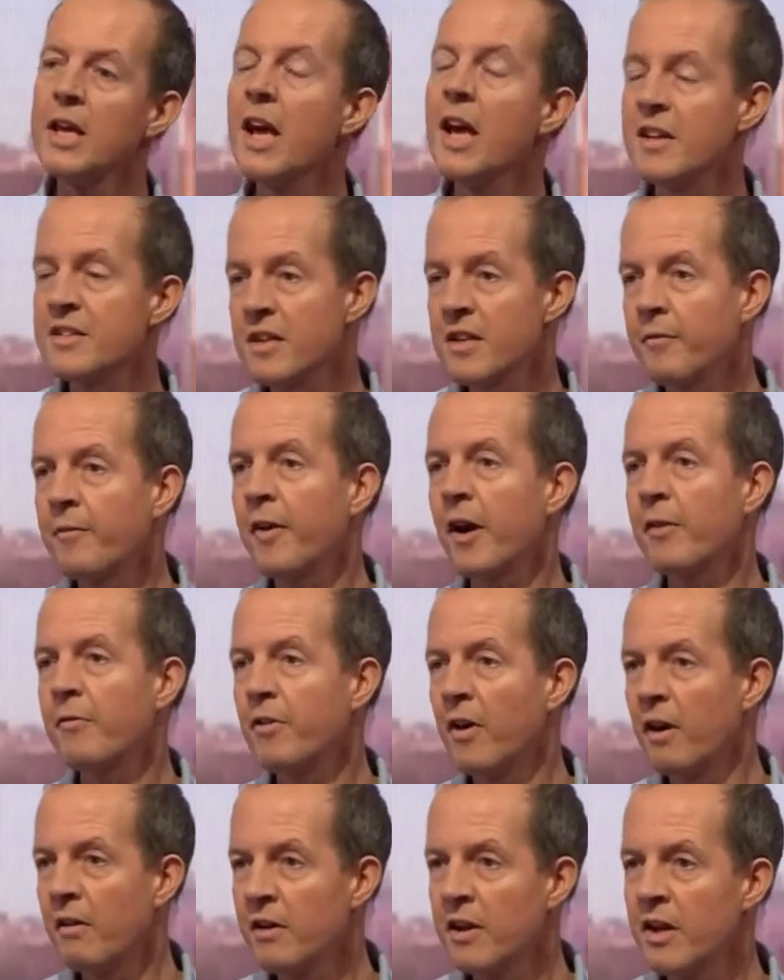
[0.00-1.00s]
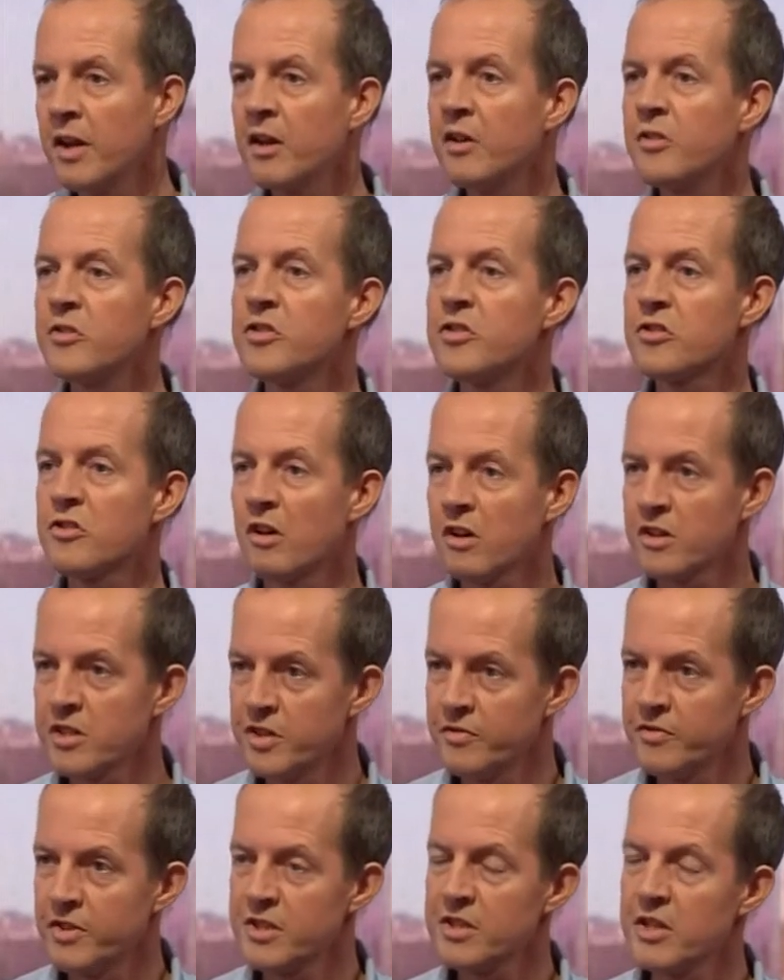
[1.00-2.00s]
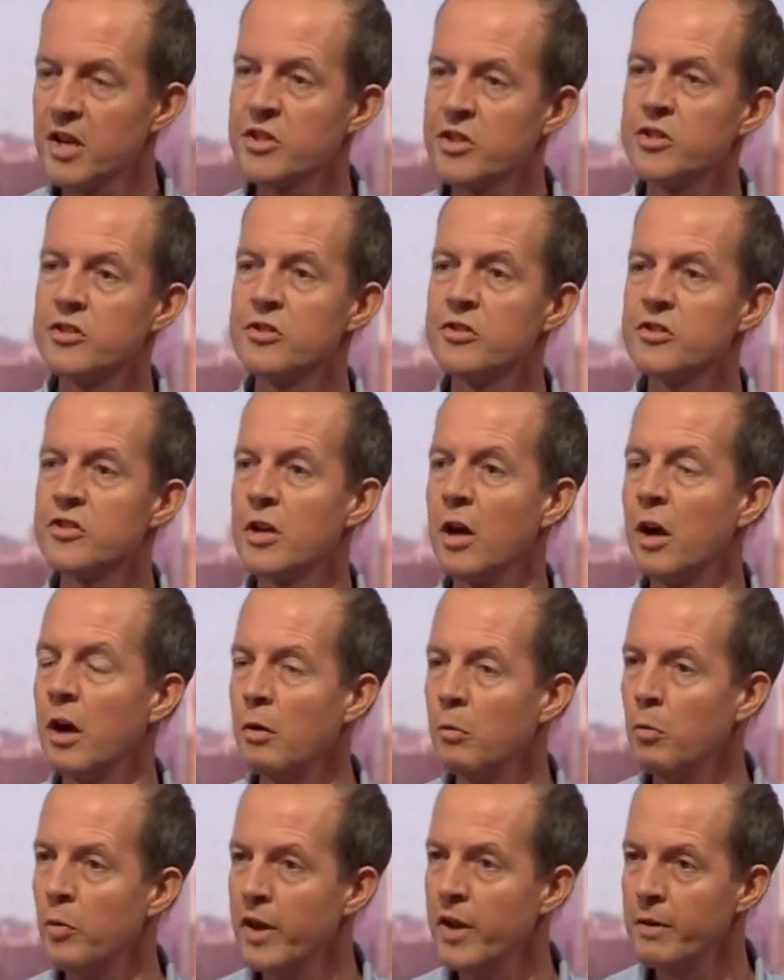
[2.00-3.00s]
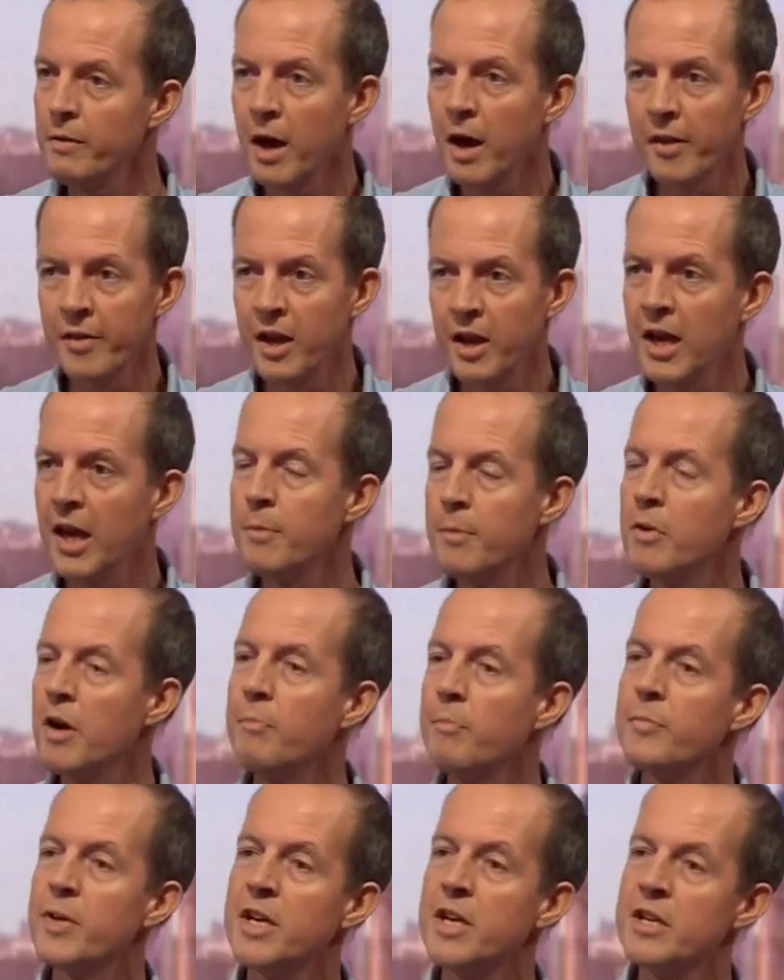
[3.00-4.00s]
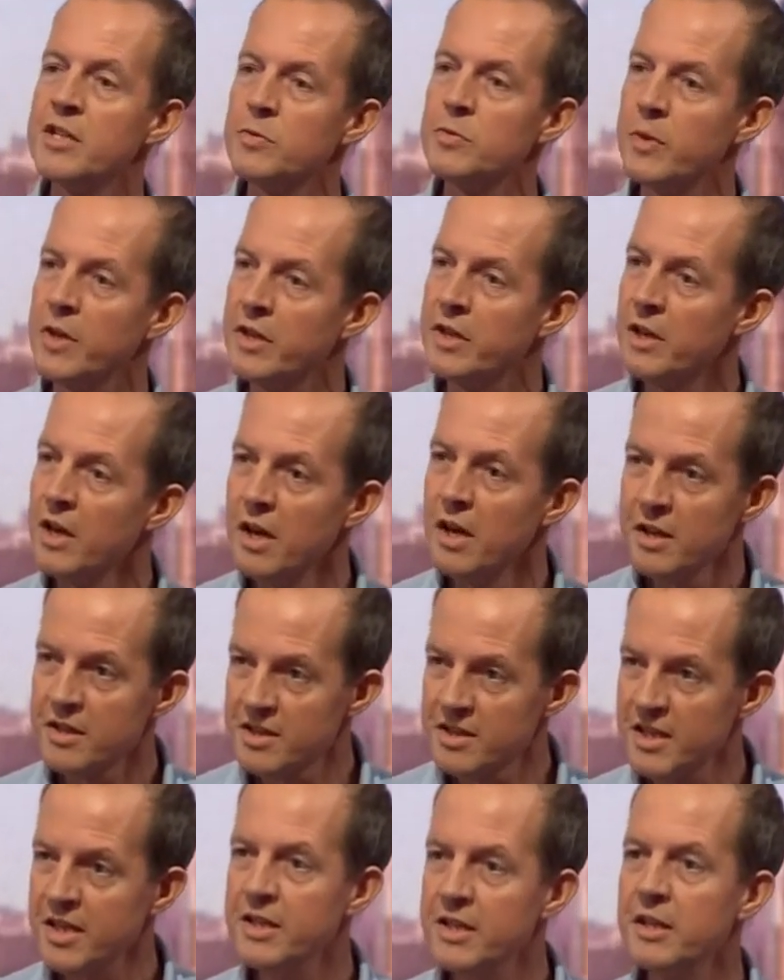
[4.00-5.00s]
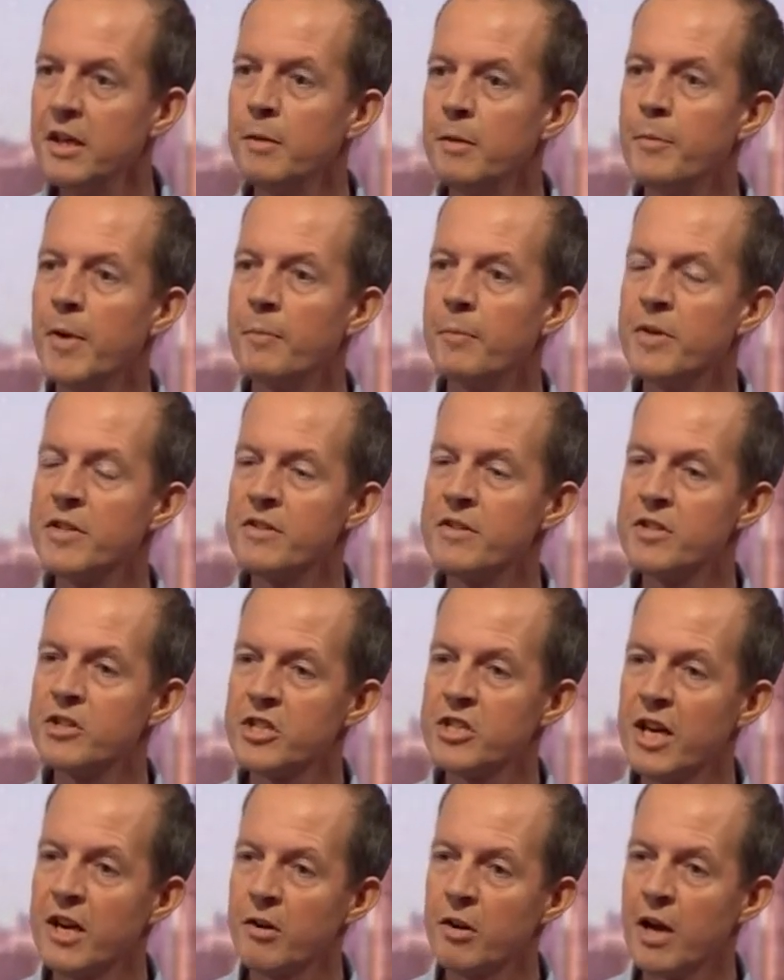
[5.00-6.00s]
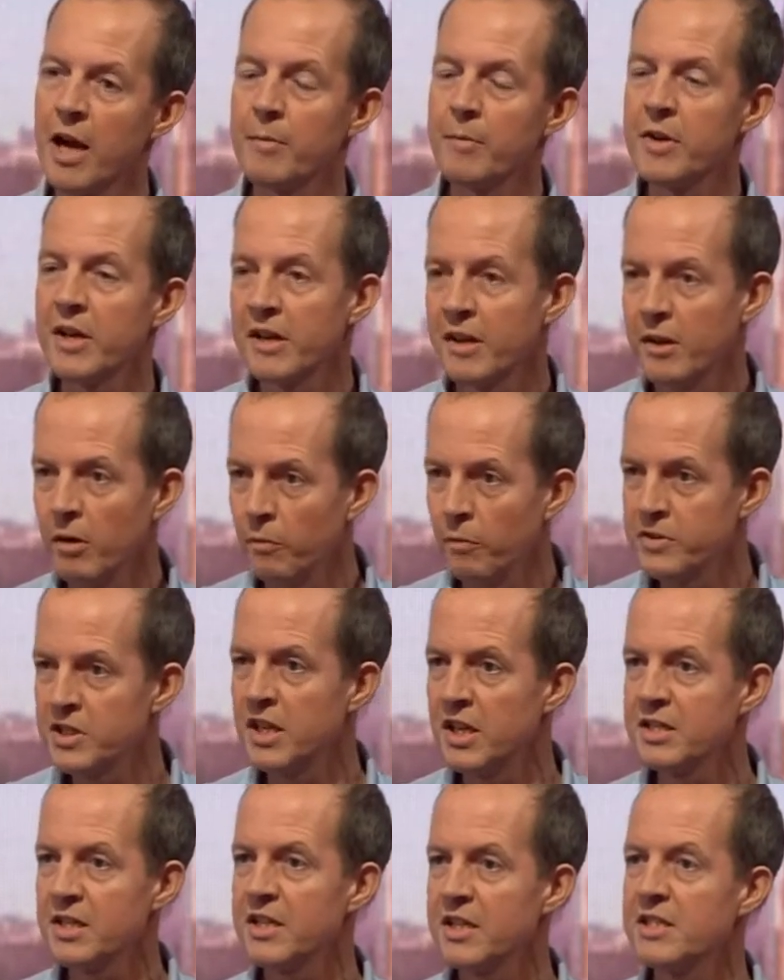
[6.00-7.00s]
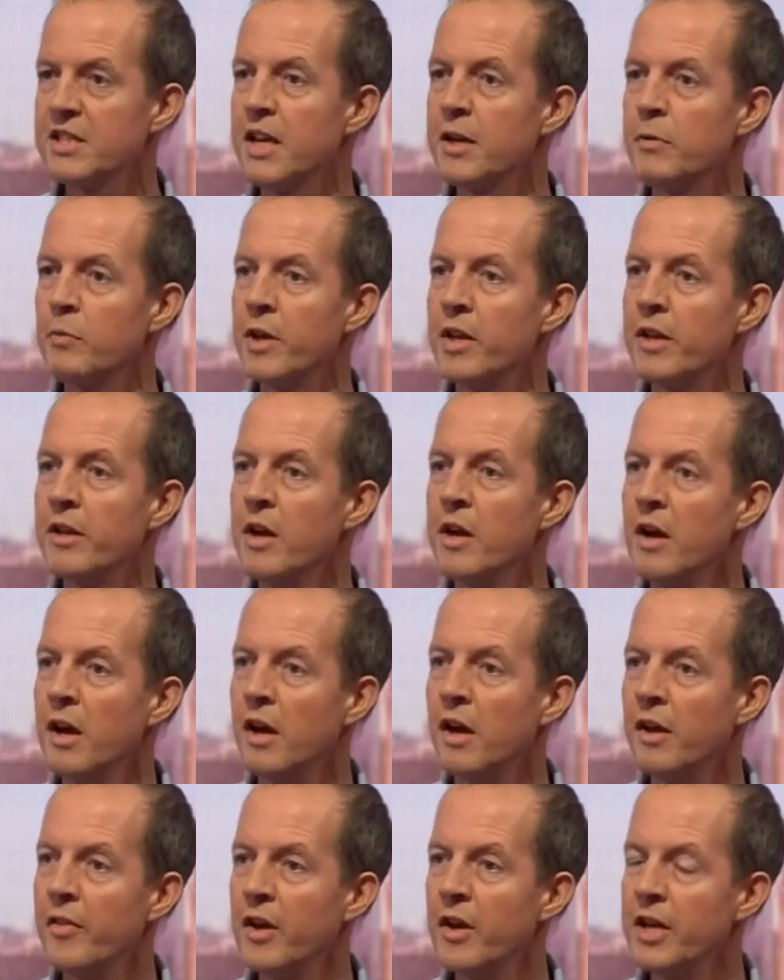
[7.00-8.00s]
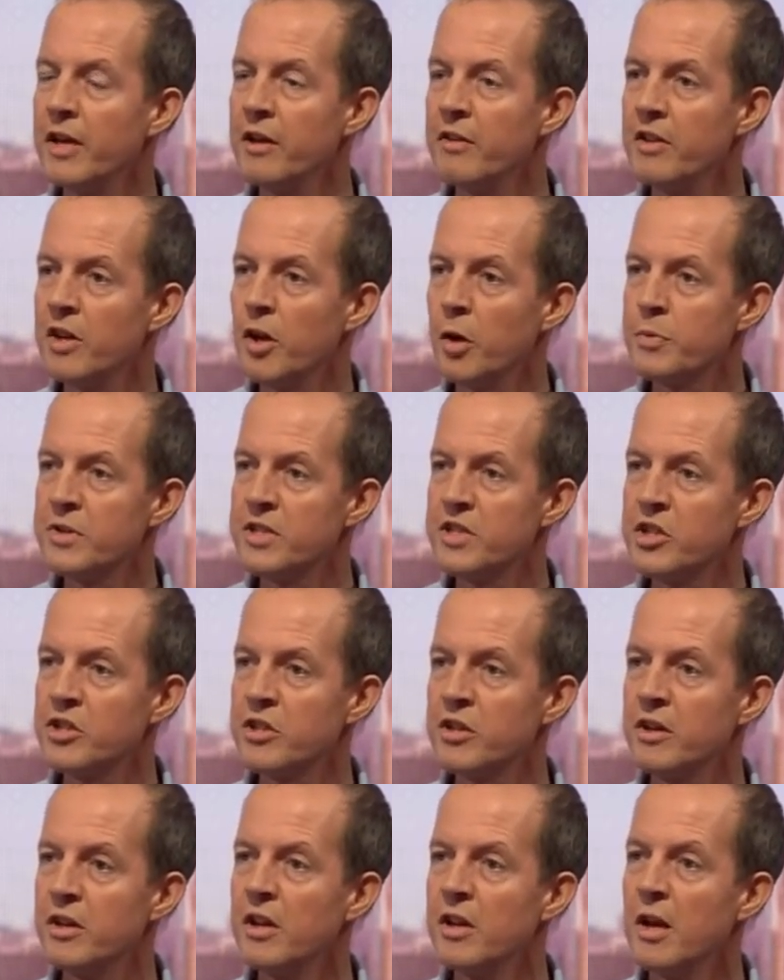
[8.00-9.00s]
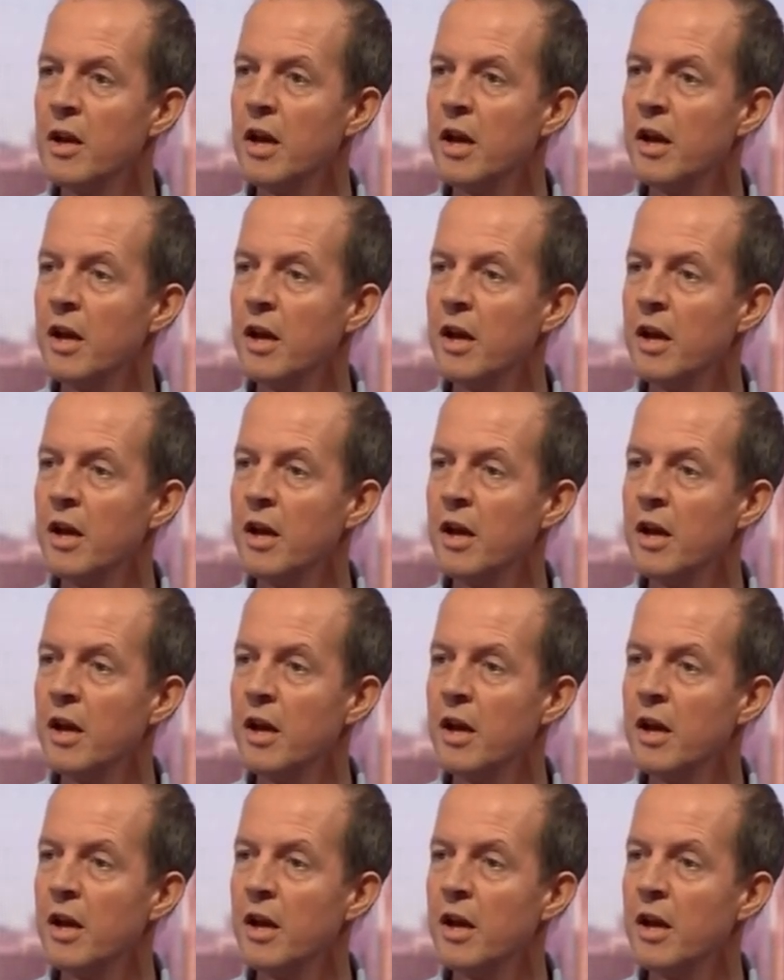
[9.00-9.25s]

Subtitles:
Yes, I've had very constructive discussions with other Labour MPs, with senior members of the shadow cabinet, and obviously, as I say, with the leader of the opposition